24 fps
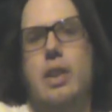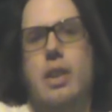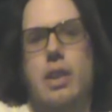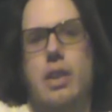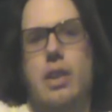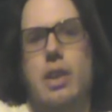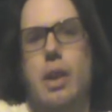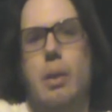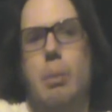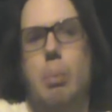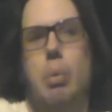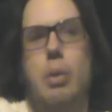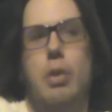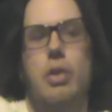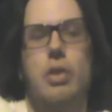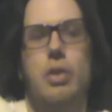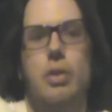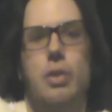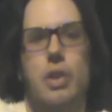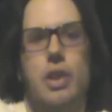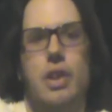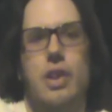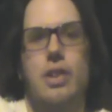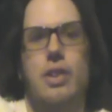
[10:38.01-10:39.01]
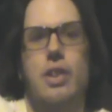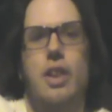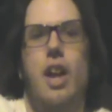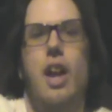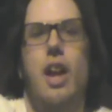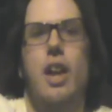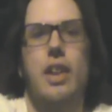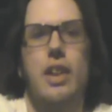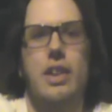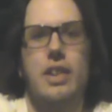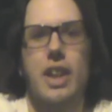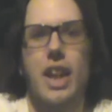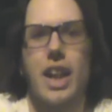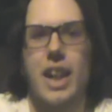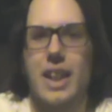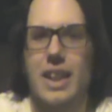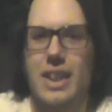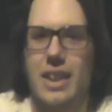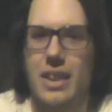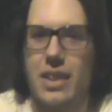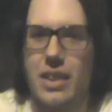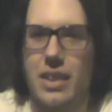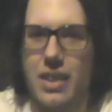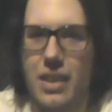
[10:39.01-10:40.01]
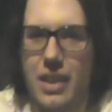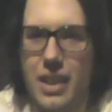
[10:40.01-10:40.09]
the person who kills all the Titans.